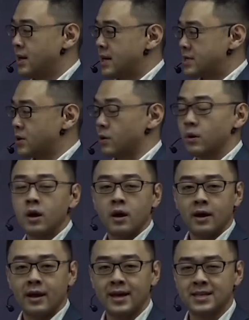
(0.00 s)
so
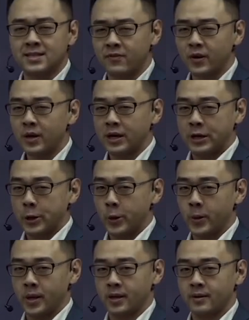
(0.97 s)
it's very
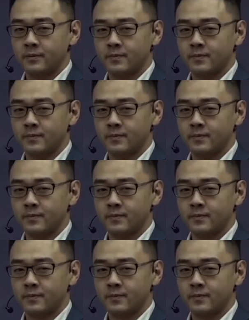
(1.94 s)
annoying.